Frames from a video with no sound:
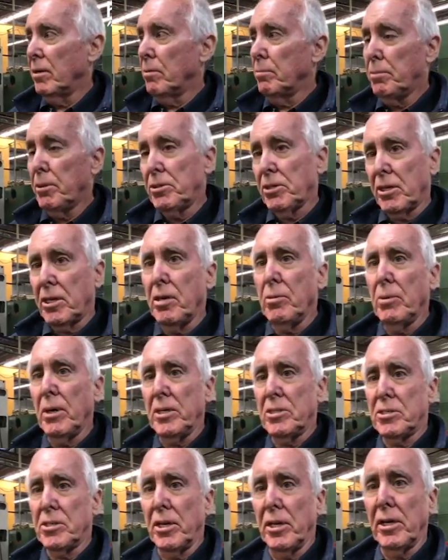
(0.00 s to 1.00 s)
Put the
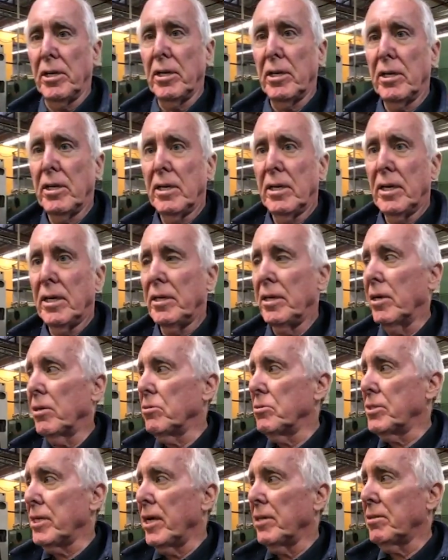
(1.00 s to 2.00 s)
keyways in it, and then it
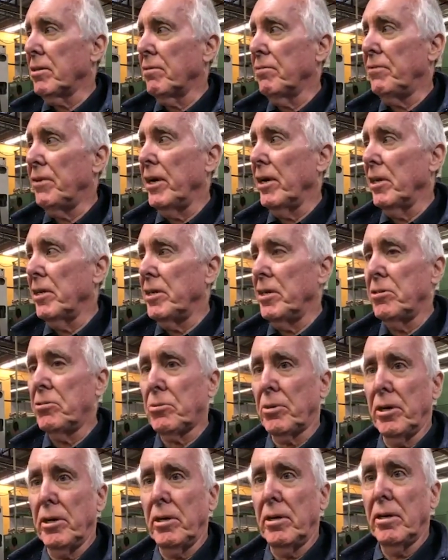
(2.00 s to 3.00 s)
goes out to the final heat
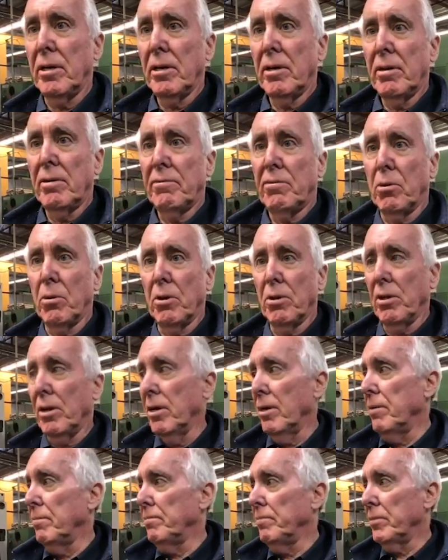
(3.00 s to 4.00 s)
treat for
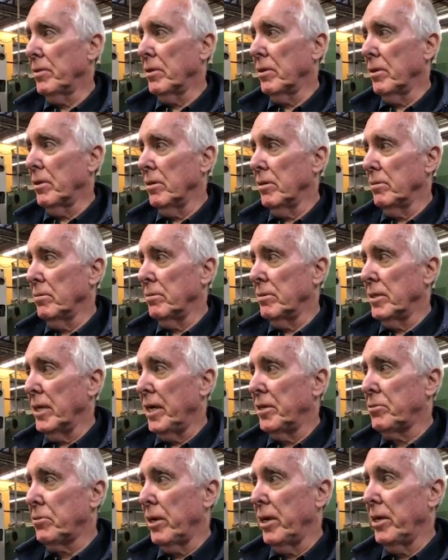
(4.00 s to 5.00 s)
the
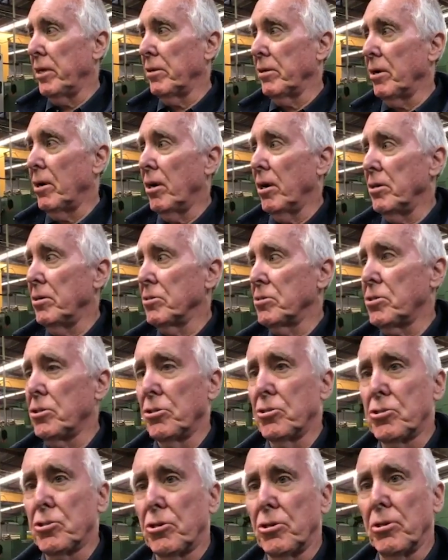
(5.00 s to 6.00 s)
nitriding, the hardness of the
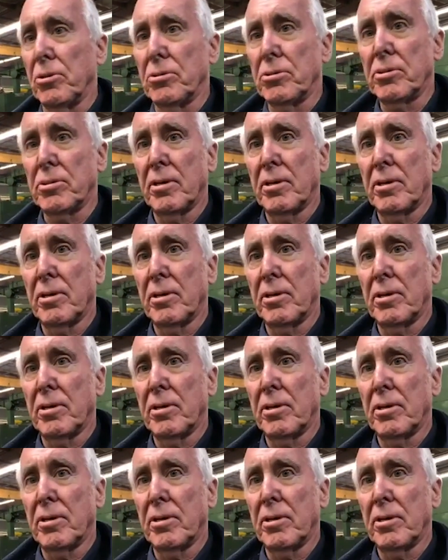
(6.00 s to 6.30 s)
journals.